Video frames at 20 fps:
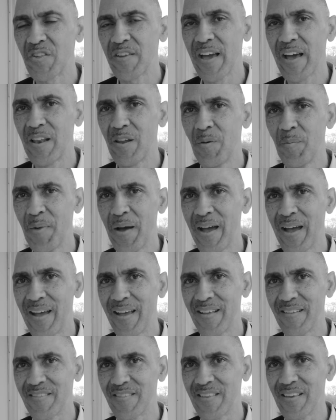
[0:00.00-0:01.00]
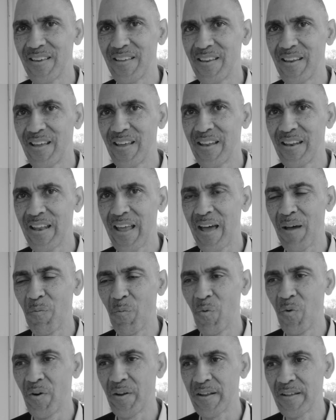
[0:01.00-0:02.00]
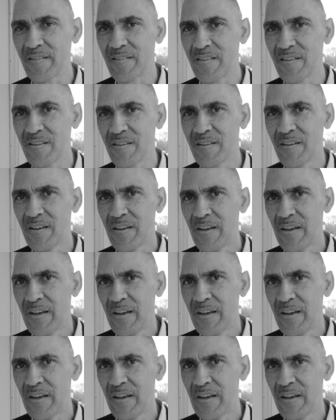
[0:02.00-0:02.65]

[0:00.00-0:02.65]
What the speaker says: shallow minds and not wanting to